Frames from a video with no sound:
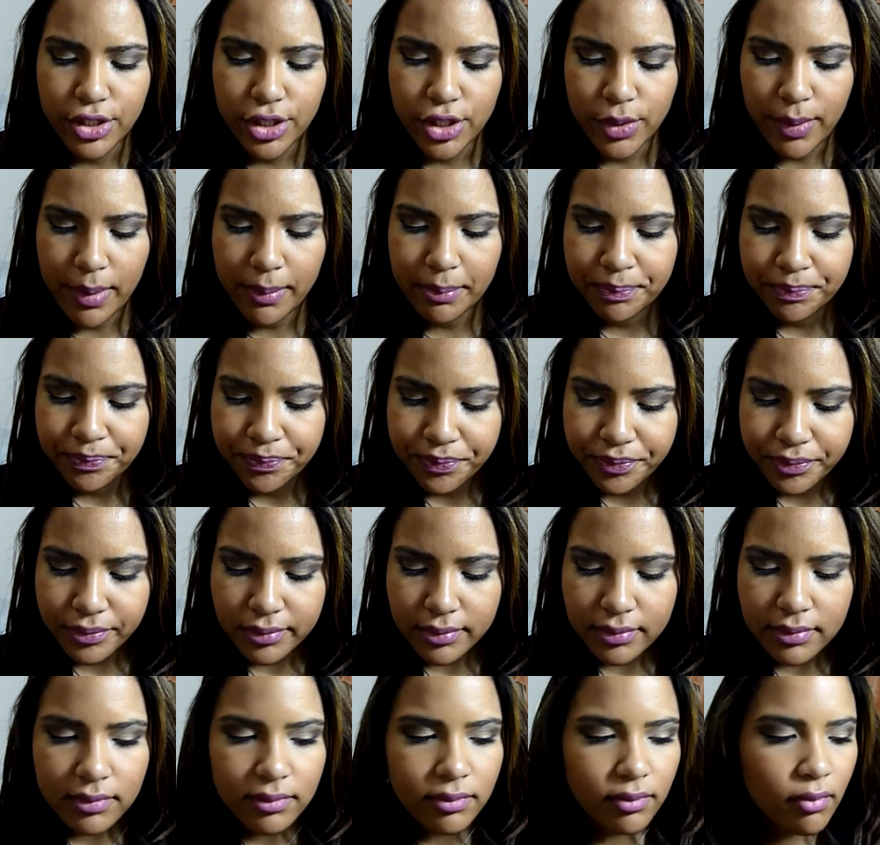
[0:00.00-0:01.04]
to it.
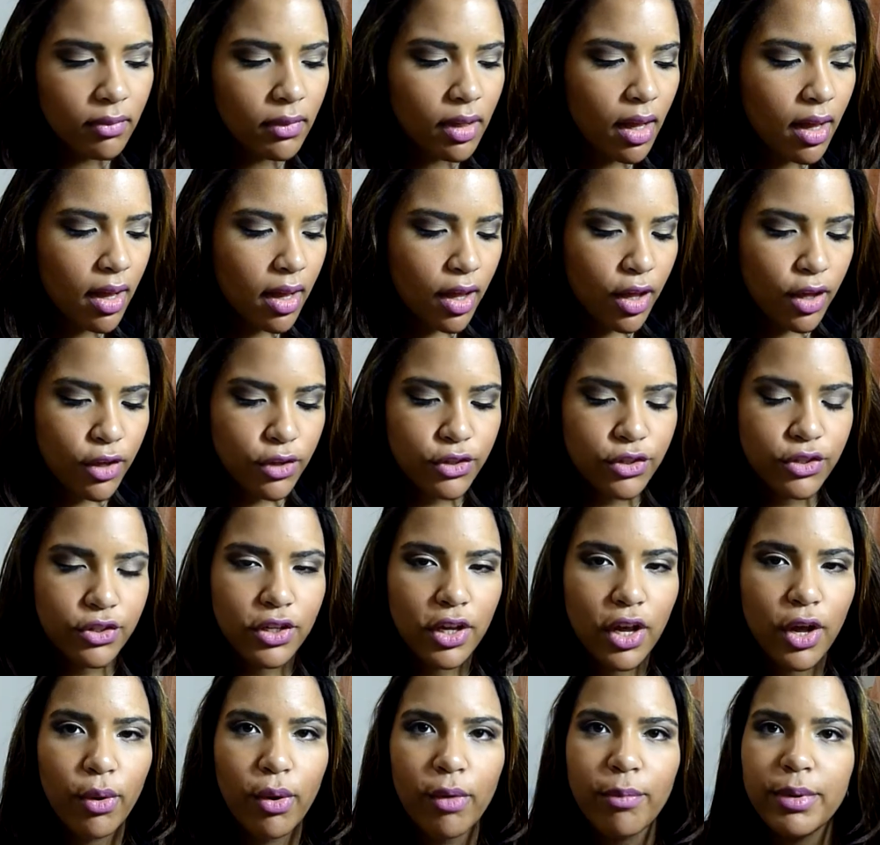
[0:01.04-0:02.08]

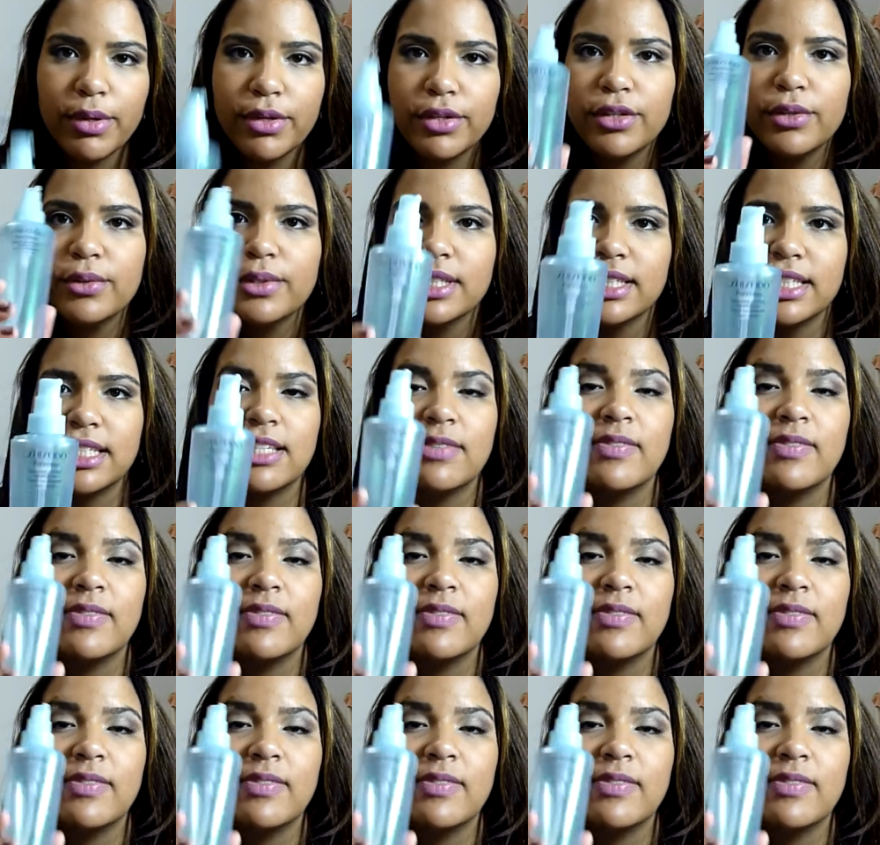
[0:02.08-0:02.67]
So I've been using this.